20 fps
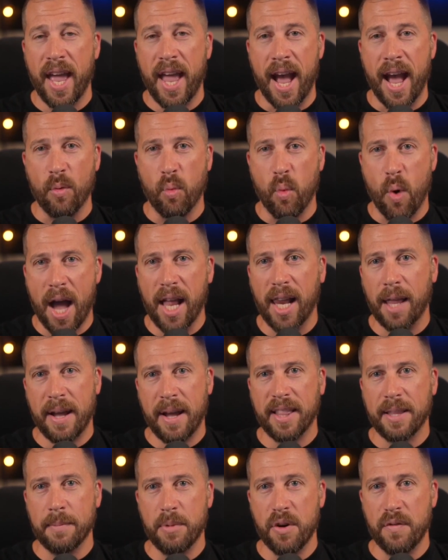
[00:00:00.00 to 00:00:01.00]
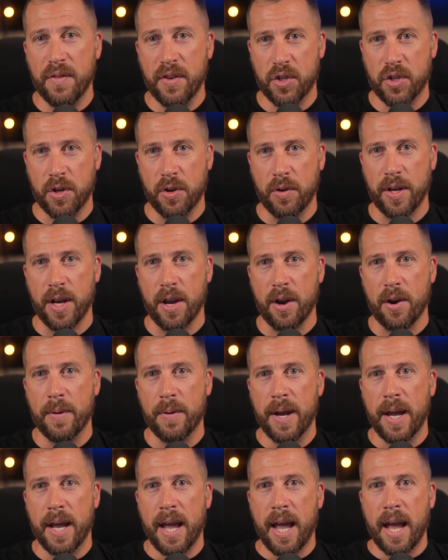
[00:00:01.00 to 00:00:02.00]
And while I'm at the movie studio,
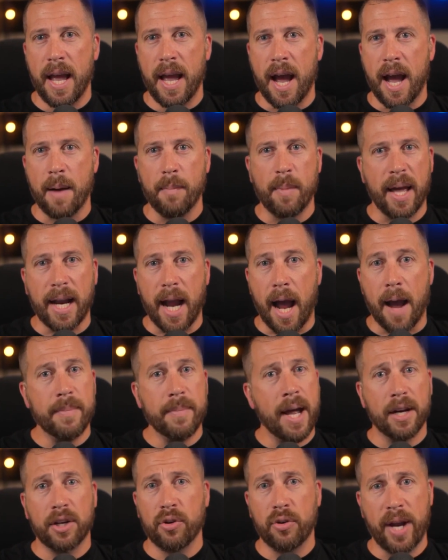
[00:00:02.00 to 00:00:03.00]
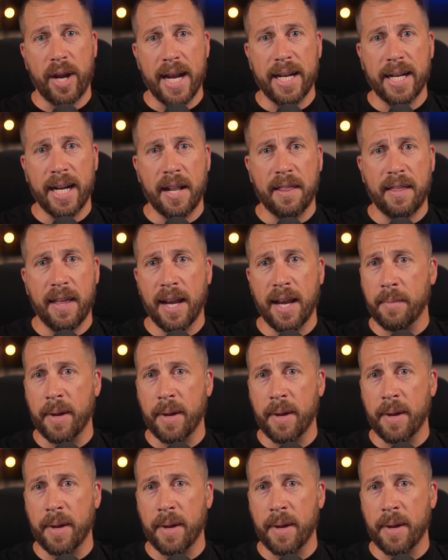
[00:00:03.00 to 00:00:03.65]
I'm like, I'm not creating anything.